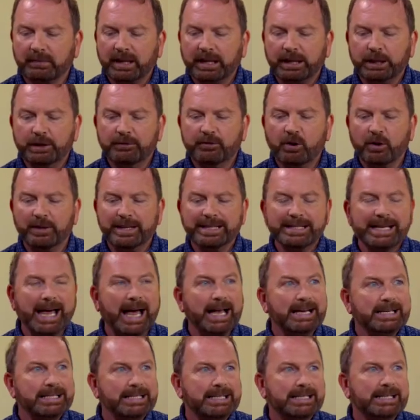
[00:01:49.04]
You've got this
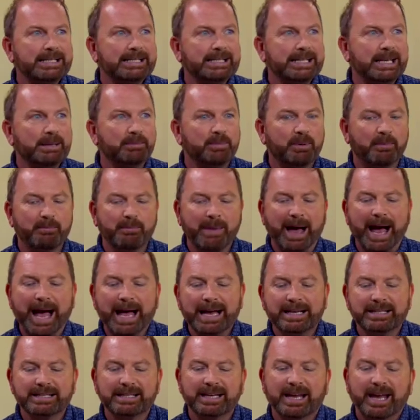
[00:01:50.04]
anti-slip
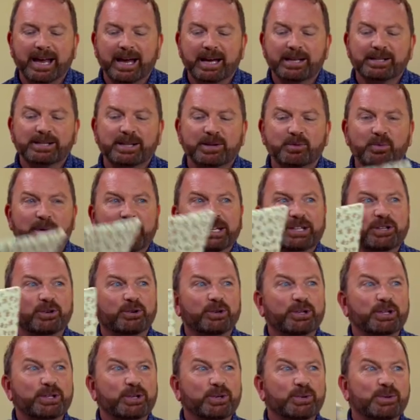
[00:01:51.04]
mat so that when you're
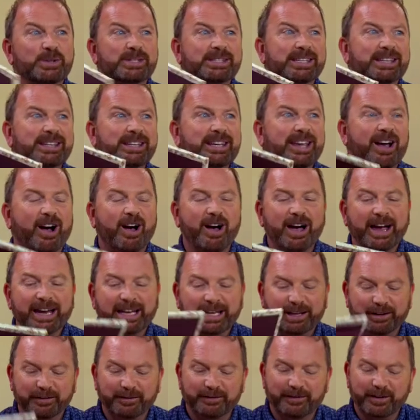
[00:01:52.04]
using the
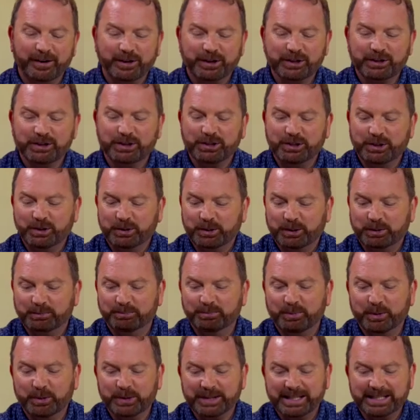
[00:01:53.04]
ironing function, you can
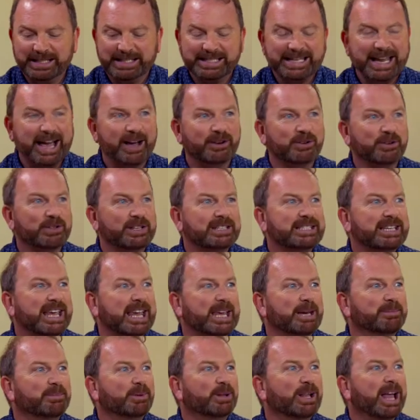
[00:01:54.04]
put this down on the
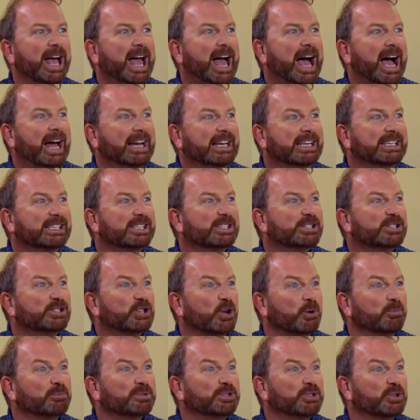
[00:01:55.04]
table and it
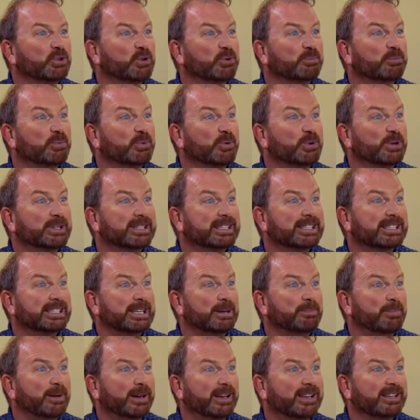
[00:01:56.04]
stops your board
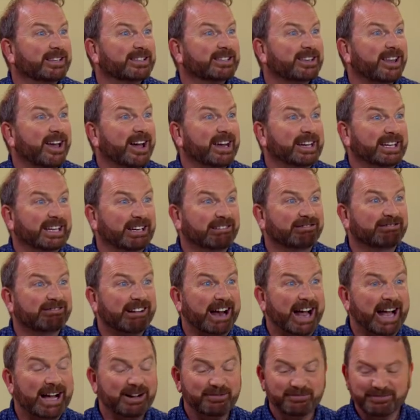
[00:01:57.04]
slipping and sliding
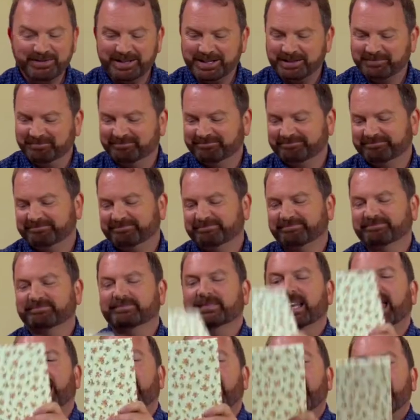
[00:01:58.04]
around.
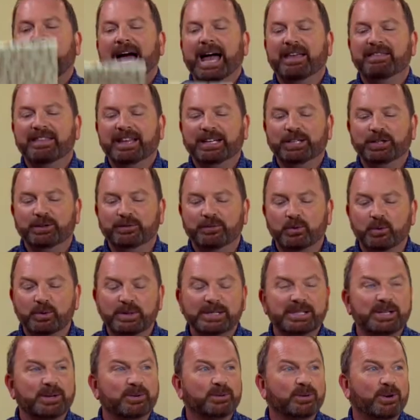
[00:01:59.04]
And then you've
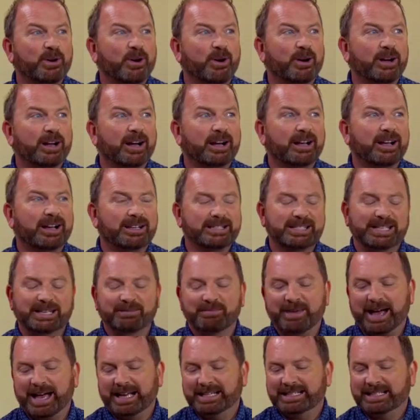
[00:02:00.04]
also got a cutting
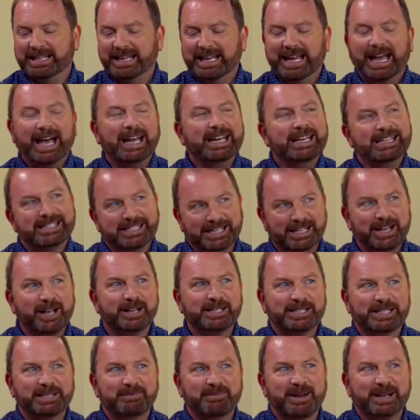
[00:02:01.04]
mat and it's the
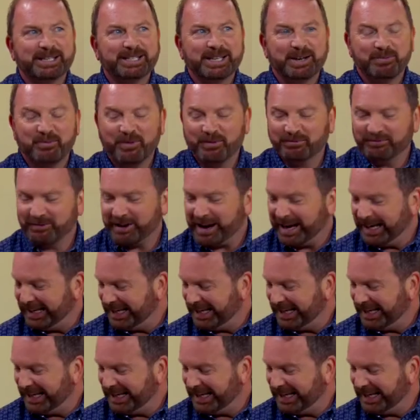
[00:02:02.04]
cutting mat I want right